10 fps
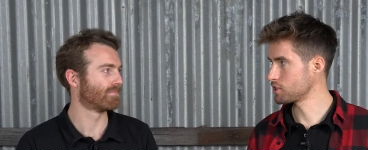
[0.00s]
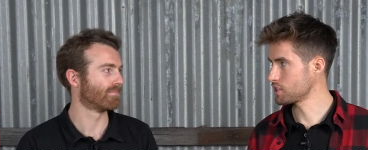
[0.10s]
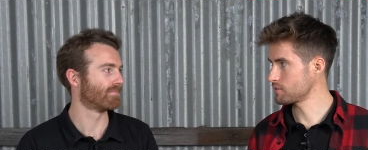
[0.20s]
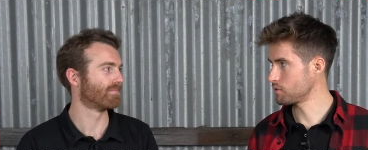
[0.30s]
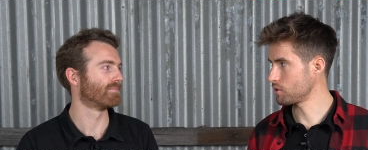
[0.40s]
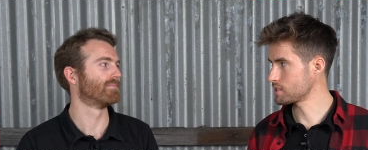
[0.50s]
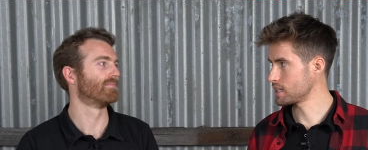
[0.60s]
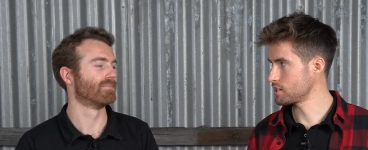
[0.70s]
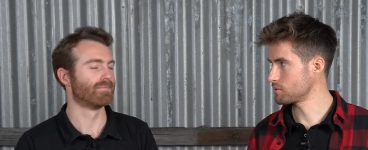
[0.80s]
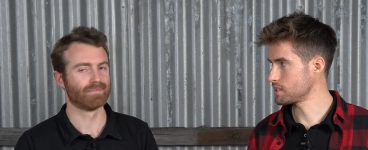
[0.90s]
Speaker 1: 34
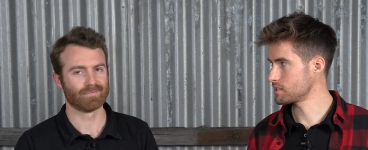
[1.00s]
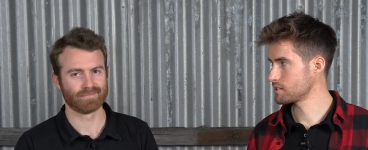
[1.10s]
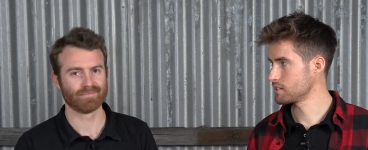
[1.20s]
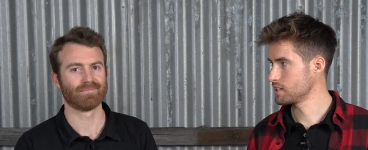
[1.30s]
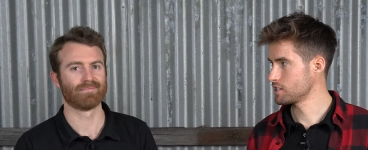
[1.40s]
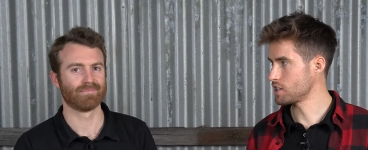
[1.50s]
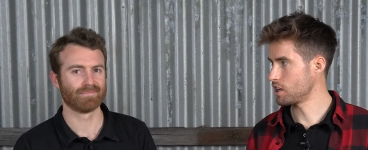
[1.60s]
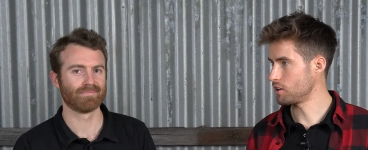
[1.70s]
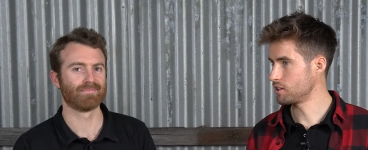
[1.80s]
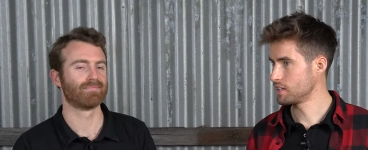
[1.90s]
stage wins.
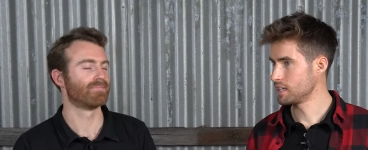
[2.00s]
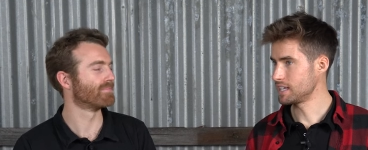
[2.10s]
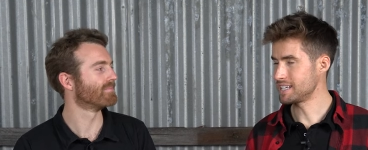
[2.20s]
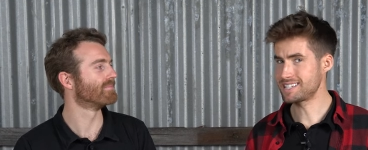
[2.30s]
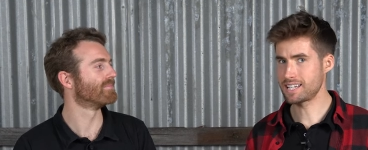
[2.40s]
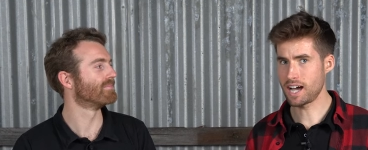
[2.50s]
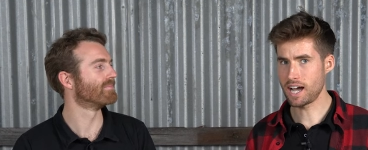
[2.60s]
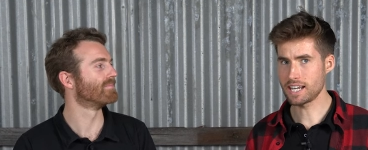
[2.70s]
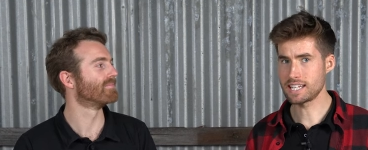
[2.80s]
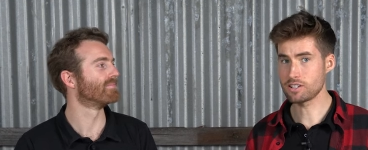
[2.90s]
So he's
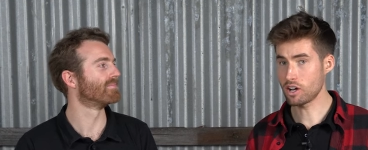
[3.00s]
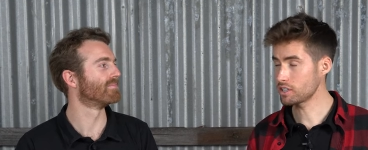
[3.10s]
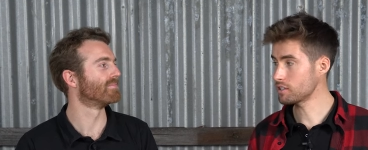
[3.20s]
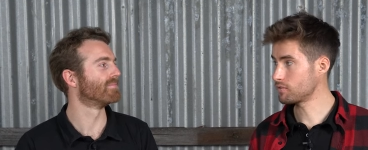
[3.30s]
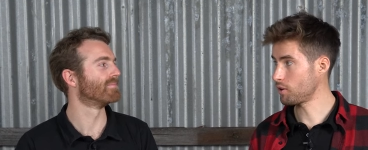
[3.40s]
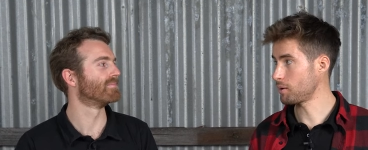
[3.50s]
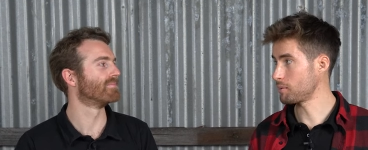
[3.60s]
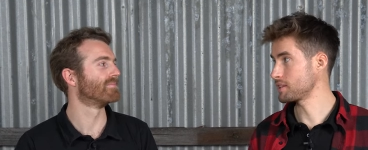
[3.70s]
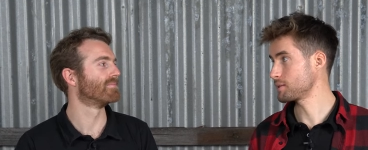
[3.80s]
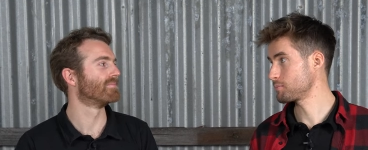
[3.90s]
tied. He's on good form. I
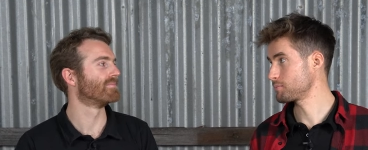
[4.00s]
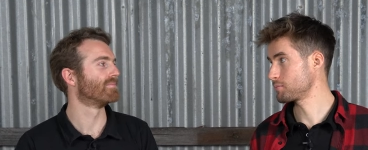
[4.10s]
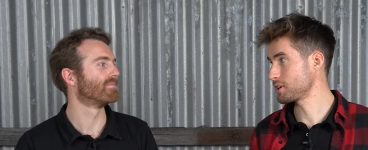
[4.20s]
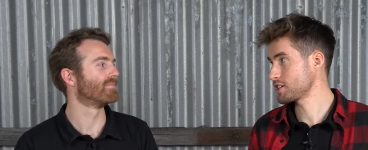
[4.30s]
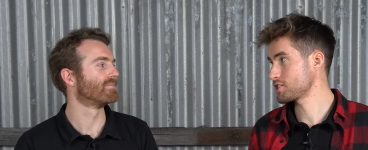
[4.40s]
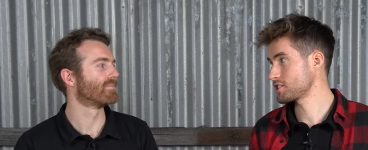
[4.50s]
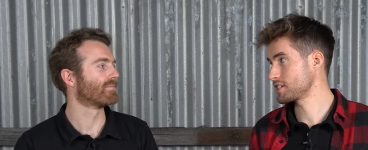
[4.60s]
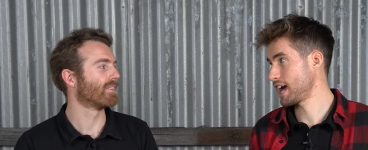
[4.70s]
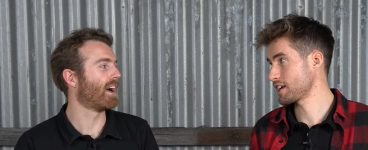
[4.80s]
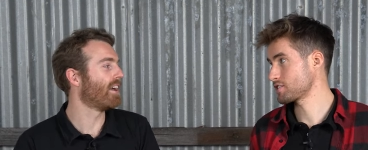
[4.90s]
mean, the British
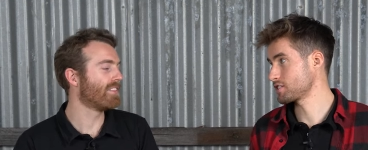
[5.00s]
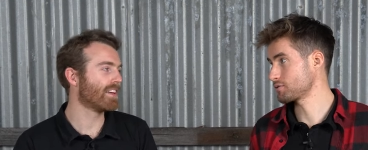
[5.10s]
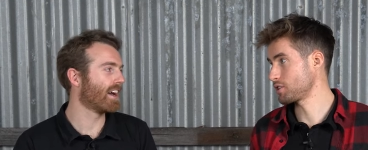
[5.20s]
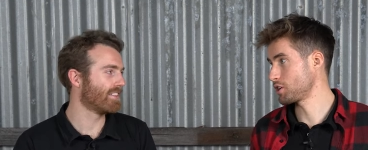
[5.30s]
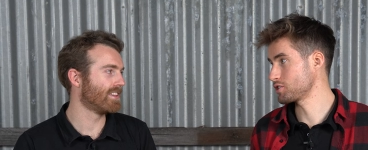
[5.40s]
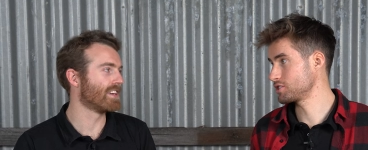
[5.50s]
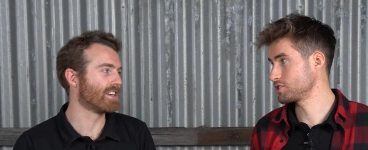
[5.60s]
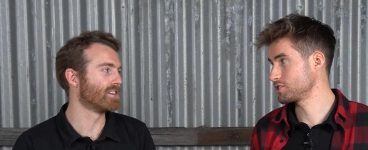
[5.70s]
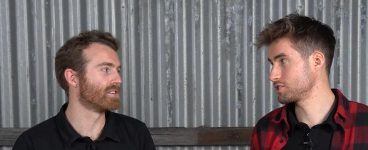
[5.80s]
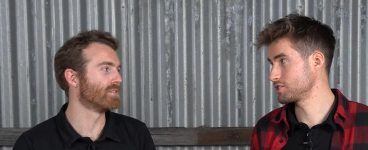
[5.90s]
national. I think road, I think he
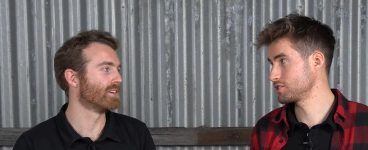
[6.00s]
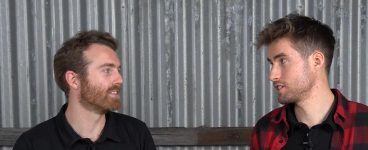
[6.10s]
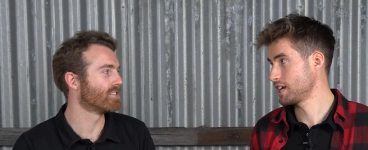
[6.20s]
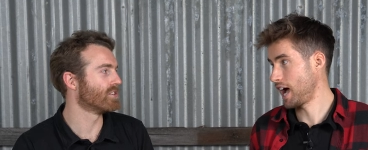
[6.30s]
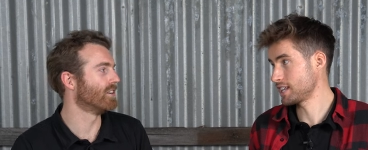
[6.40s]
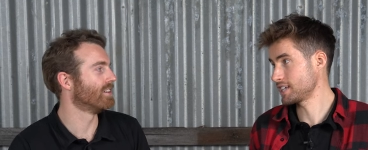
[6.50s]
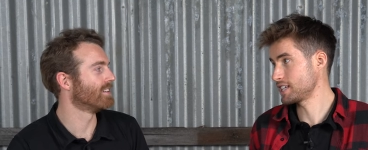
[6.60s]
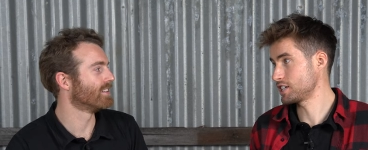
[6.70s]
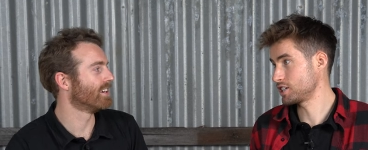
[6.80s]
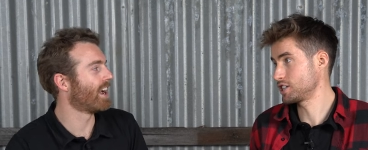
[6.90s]
can
Speaker 2: do it. Sure. I think
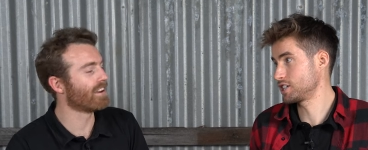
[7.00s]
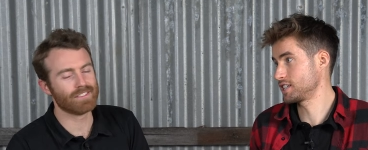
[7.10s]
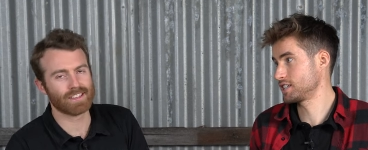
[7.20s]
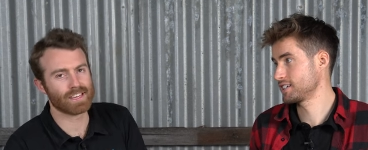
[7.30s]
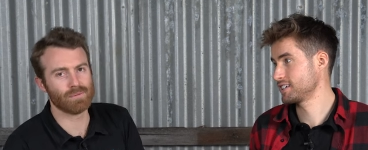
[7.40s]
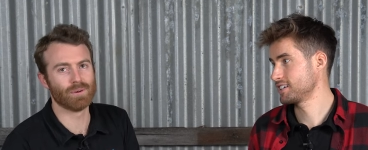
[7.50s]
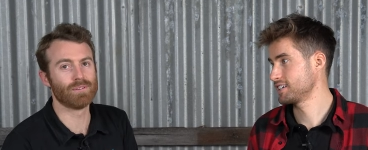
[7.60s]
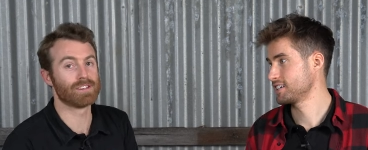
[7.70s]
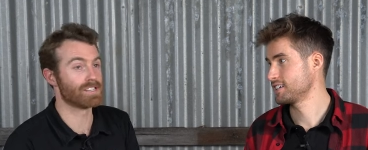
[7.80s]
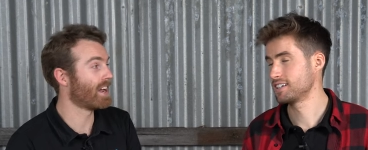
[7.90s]
he. I don't think he would
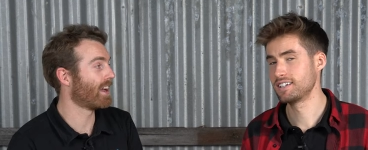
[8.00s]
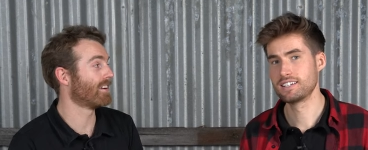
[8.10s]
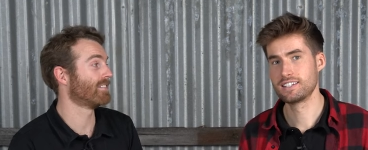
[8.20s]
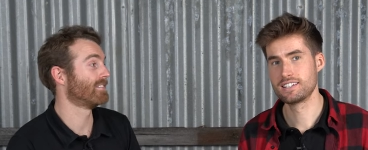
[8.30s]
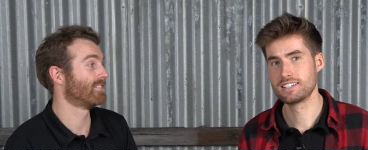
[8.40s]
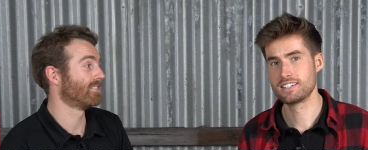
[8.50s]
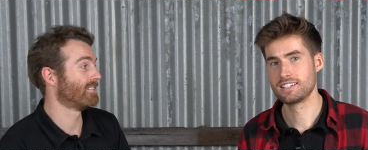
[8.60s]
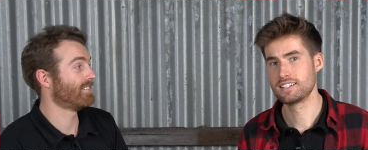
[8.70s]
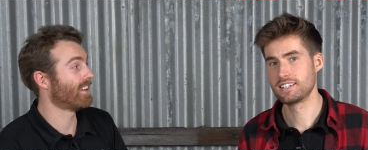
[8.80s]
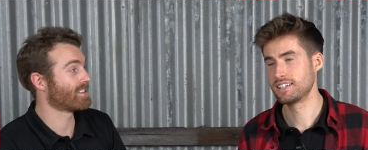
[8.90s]
retire
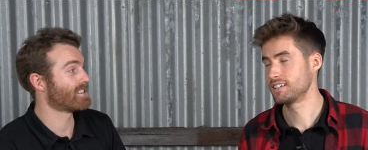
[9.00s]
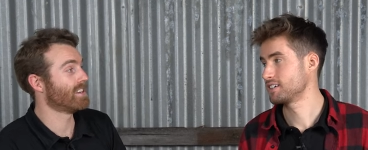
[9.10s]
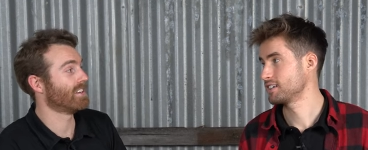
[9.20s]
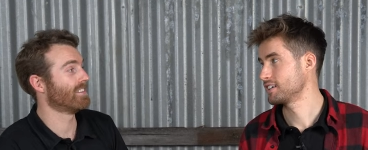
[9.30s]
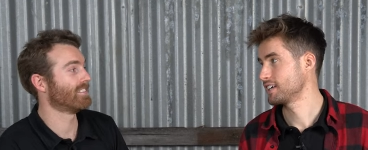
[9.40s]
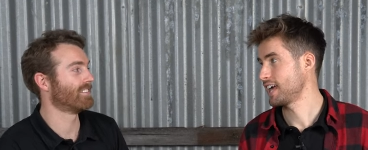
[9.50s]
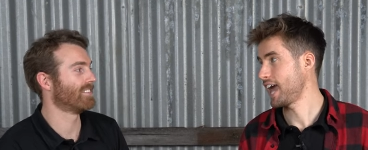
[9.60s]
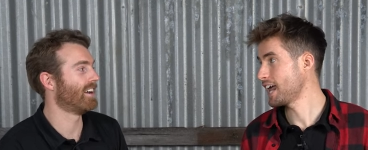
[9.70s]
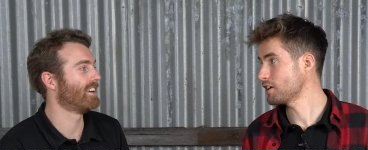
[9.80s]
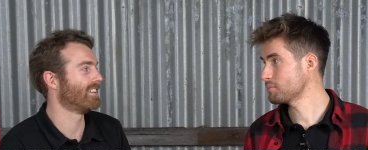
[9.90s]
next year.
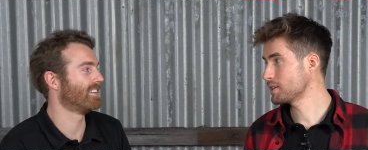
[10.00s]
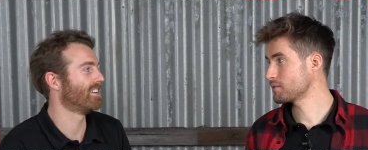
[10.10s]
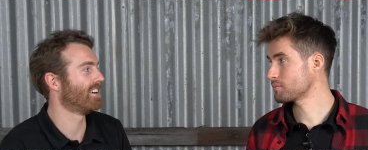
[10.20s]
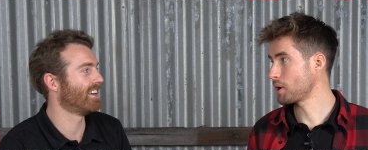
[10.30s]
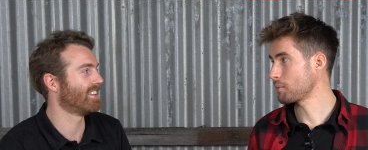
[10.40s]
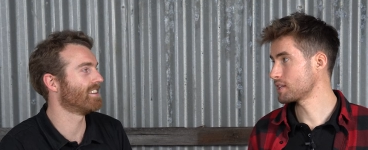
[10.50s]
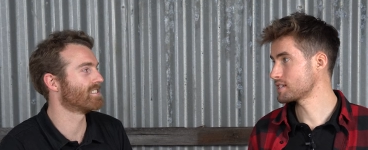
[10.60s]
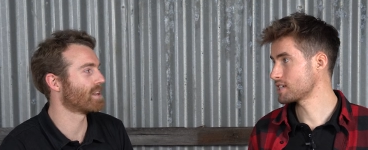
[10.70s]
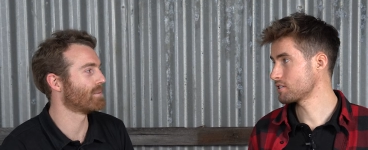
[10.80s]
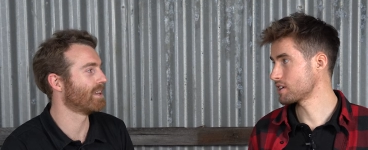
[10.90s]
And I, it would be
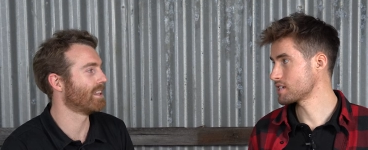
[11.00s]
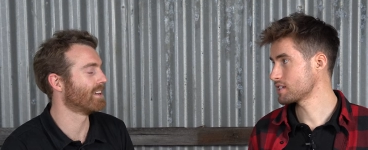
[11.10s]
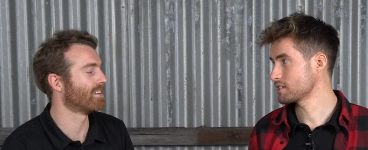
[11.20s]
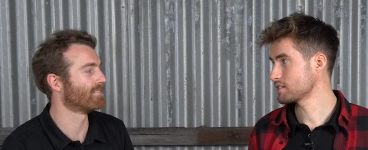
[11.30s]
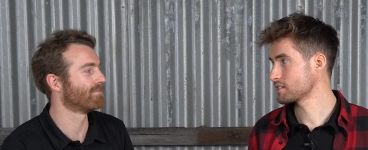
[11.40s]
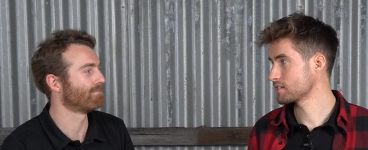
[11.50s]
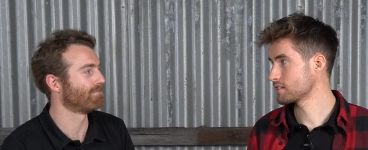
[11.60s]
publicity reasons. Be